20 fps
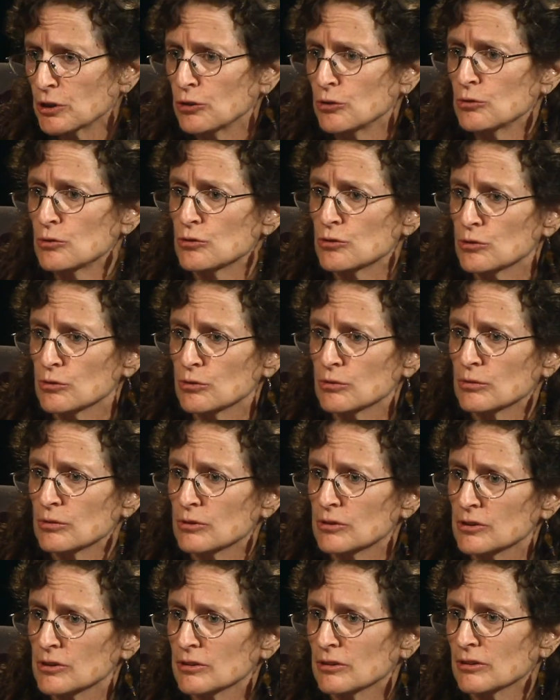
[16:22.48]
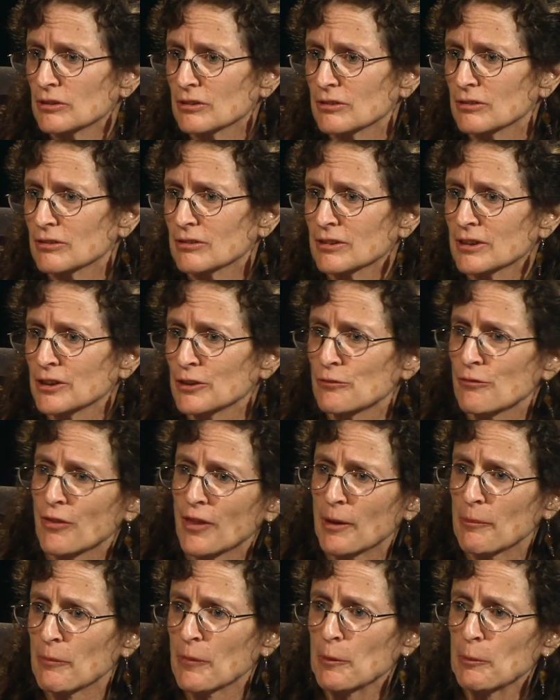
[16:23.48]
you two to give
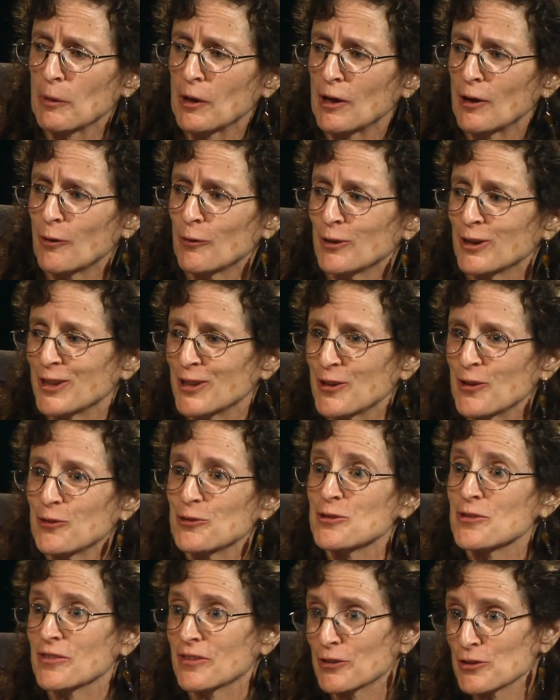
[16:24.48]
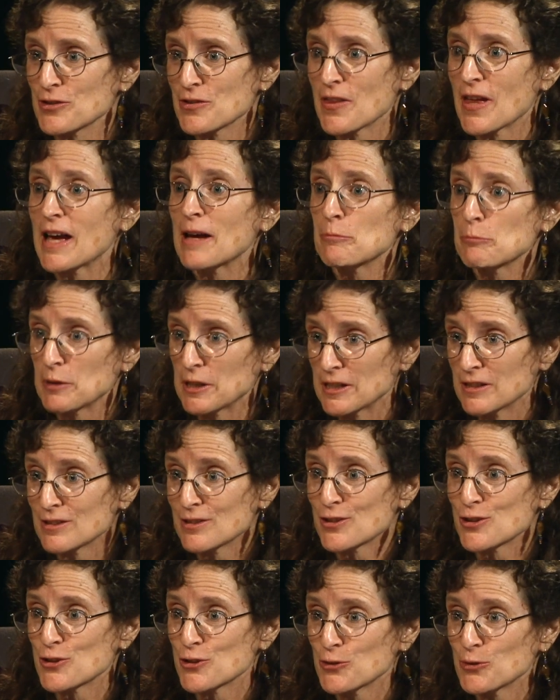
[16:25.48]
them the power. You know, there's it's, that piece
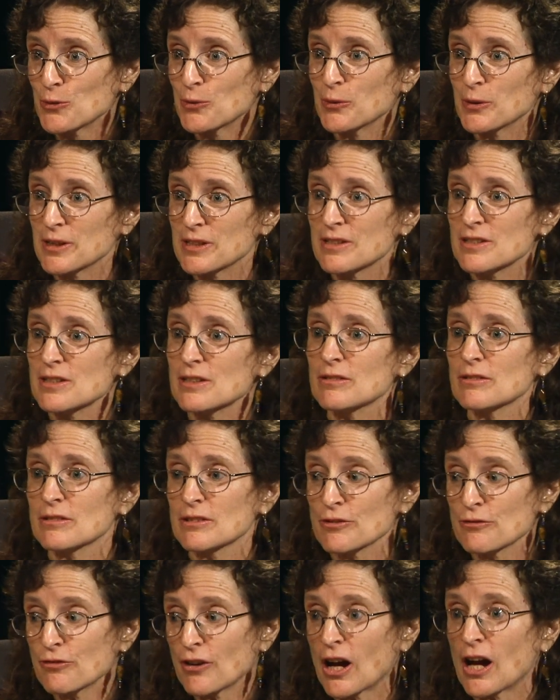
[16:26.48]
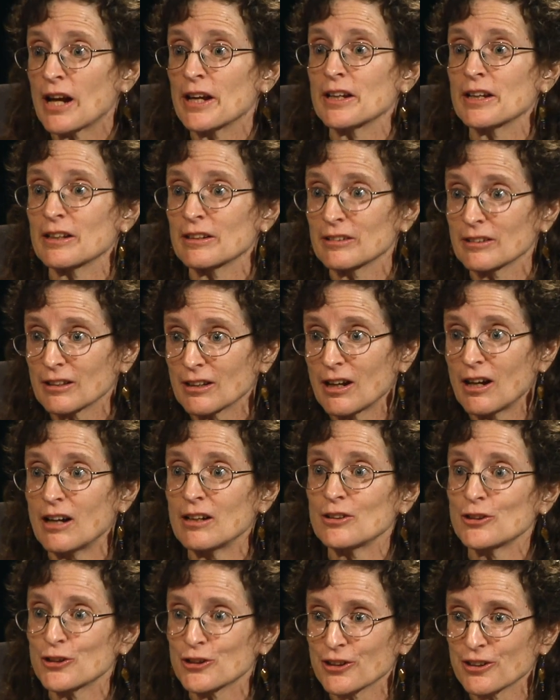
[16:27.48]
yeah, too. Exactly. divide and conquer. A
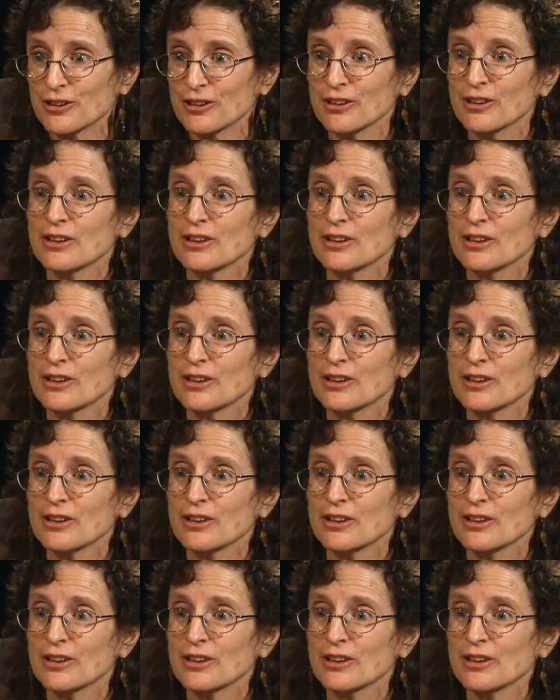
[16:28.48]
lot of,